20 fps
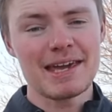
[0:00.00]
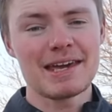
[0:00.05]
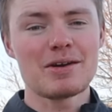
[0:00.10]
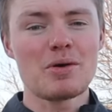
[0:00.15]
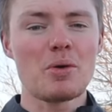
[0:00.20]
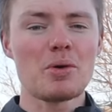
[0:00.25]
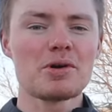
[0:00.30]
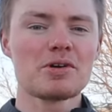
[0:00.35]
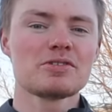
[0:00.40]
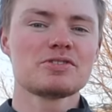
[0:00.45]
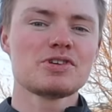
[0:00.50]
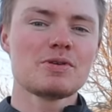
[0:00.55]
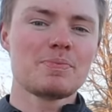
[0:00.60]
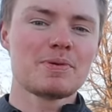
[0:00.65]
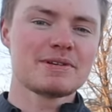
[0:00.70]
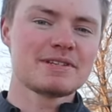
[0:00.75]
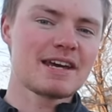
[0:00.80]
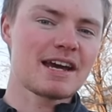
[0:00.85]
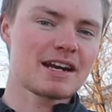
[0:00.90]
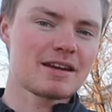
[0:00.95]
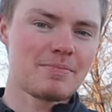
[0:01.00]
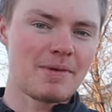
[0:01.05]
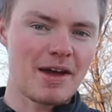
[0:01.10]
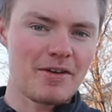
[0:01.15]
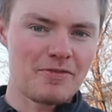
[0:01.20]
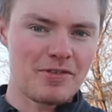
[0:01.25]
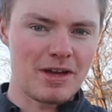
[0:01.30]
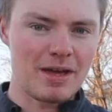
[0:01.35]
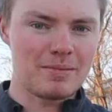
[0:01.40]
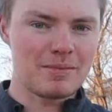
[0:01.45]
in order to protect my
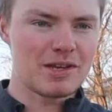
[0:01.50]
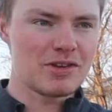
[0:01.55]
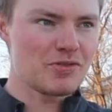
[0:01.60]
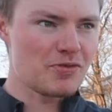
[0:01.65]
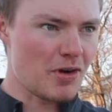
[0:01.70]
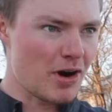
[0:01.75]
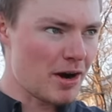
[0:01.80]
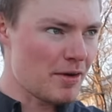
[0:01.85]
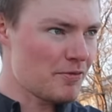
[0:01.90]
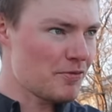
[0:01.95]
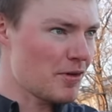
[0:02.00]
family's farm